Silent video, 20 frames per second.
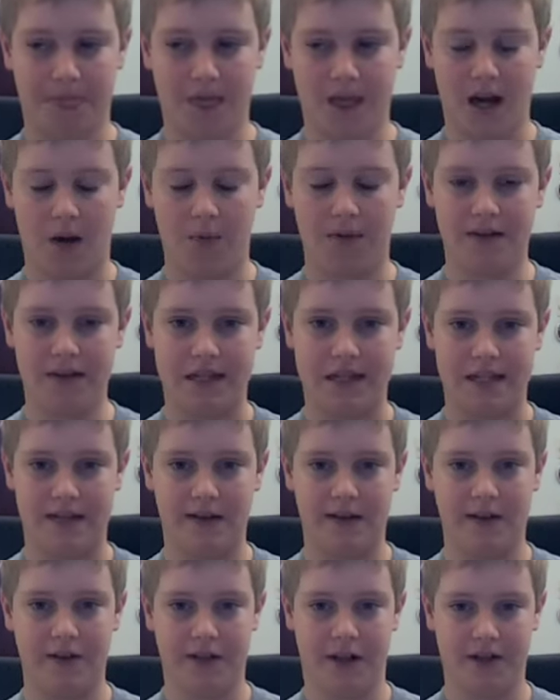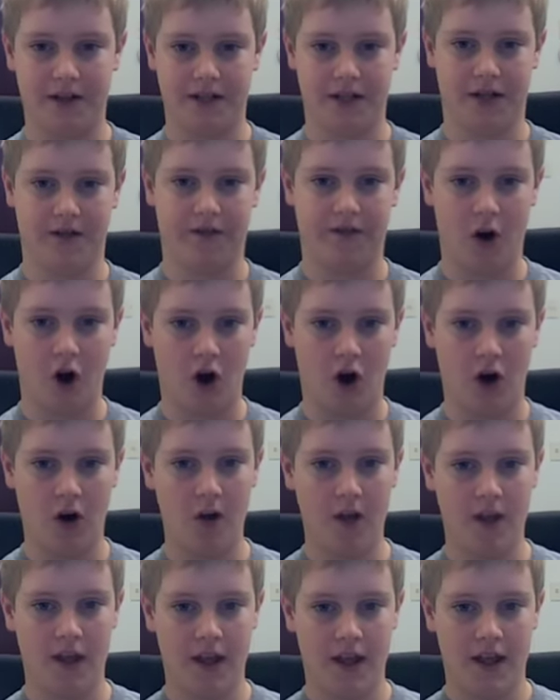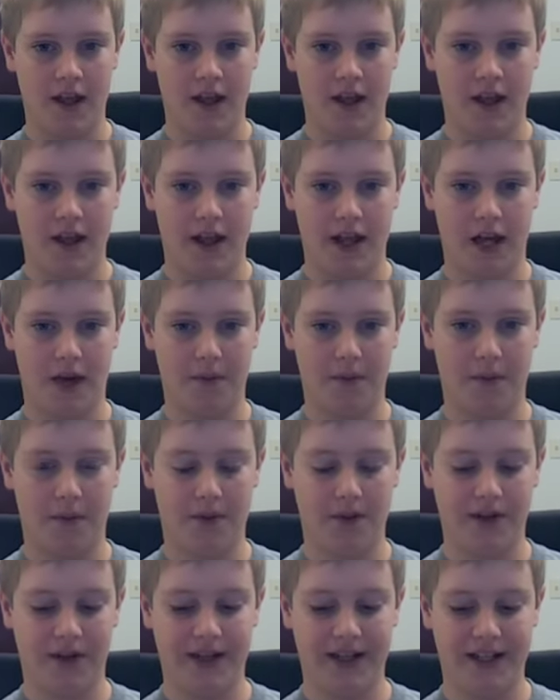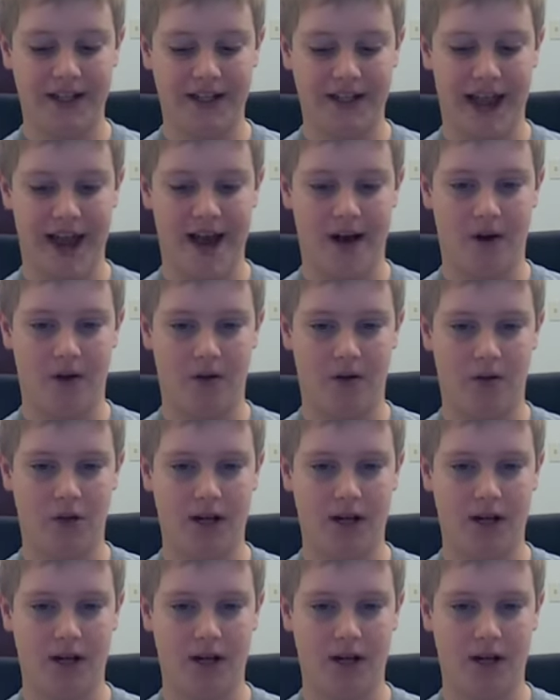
I would get this feeling that I was gonna fall and I remember laying down,